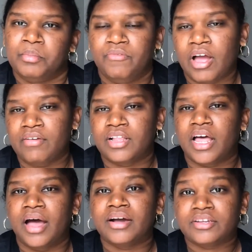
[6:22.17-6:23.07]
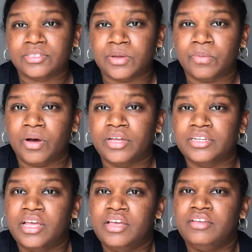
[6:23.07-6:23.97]
five o'clock, so on.
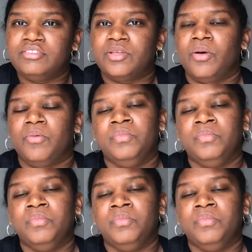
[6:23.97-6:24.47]
So